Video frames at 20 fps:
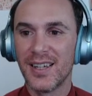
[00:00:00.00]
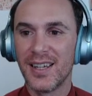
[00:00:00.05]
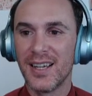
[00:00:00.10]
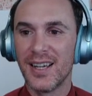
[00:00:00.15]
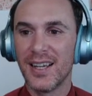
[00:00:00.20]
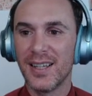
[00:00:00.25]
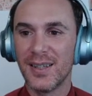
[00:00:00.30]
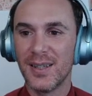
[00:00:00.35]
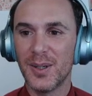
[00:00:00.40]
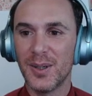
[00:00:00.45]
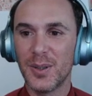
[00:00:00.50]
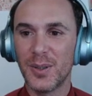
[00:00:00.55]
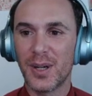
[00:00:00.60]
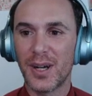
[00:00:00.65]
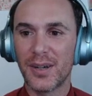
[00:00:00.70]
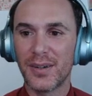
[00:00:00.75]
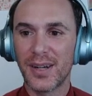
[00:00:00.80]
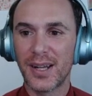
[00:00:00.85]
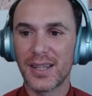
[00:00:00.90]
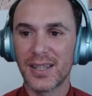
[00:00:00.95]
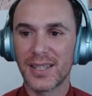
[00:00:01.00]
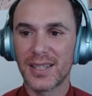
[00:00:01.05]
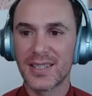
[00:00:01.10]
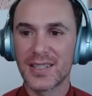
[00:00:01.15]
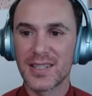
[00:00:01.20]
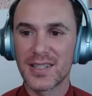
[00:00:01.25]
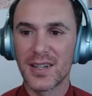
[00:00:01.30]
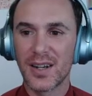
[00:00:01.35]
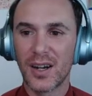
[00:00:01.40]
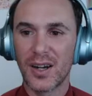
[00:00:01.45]
Hello,
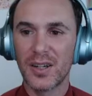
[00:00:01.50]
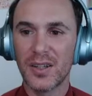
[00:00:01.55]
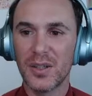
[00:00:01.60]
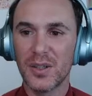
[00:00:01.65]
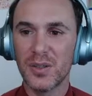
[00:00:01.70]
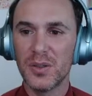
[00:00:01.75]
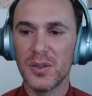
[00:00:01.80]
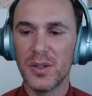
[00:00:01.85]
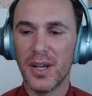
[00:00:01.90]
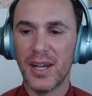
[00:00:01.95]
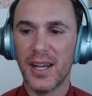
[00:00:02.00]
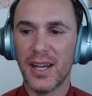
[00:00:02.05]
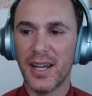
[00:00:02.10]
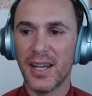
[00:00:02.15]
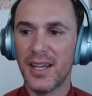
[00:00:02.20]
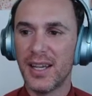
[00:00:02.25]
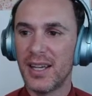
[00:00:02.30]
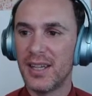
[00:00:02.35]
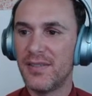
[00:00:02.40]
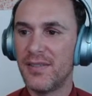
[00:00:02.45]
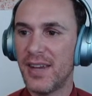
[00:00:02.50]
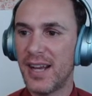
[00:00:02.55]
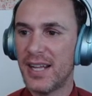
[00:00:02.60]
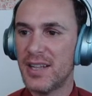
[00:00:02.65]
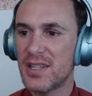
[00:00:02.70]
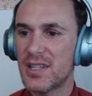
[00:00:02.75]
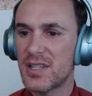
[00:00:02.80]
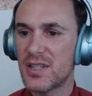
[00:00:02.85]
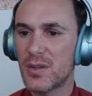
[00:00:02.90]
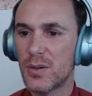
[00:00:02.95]
Aurelis. Are you a
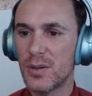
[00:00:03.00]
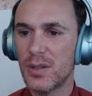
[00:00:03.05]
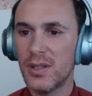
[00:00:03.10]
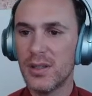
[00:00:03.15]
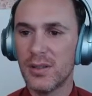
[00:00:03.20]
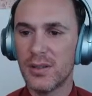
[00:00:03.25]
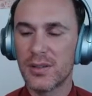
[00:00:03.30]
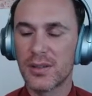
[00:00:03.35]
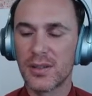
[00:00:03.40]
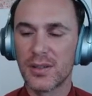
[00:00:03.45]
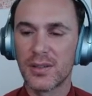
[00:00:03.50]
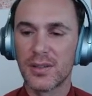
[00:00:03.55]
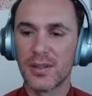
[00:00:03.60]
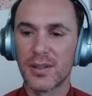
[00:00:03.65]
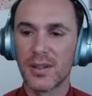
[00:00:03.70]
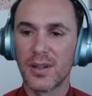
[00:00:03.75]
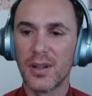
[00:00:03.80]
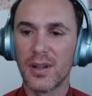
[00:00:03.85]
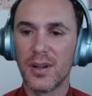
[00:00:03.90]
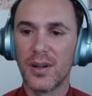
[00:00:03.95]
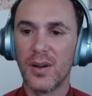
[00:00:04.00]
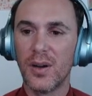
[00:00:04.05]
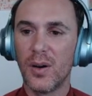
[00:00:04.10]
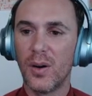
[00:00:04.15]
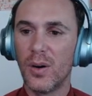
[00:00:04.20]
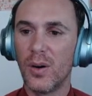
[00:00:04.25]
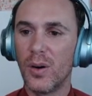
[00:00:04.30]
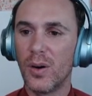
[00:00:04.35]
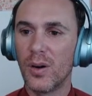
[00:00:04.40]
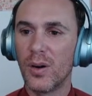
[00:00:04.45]
advanced student
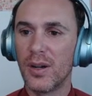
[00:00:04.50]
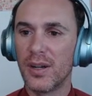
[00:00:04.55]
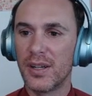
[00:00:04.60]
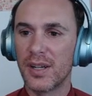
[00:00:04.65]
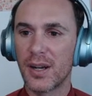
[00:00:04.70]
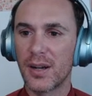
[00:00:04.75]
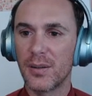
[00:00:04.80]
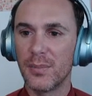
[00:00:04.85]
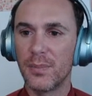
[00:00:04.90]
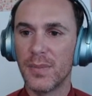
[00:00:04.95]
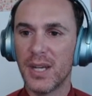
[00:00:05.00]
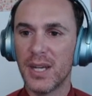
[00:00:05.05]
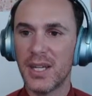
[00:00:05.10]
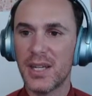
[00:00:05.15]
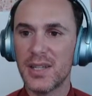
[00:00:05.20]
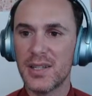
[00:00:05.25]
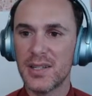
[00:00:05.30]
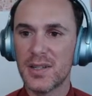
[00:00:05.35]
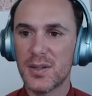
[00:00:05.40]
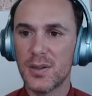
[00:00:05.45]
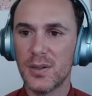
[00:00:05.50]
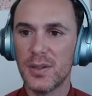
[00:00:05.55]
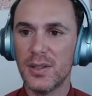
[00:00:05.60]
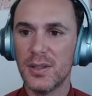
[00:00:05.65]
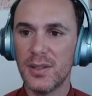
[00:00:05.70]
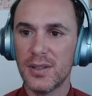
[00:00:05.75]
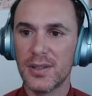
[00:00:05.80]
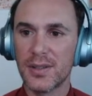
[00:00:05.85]
or an intermediate student?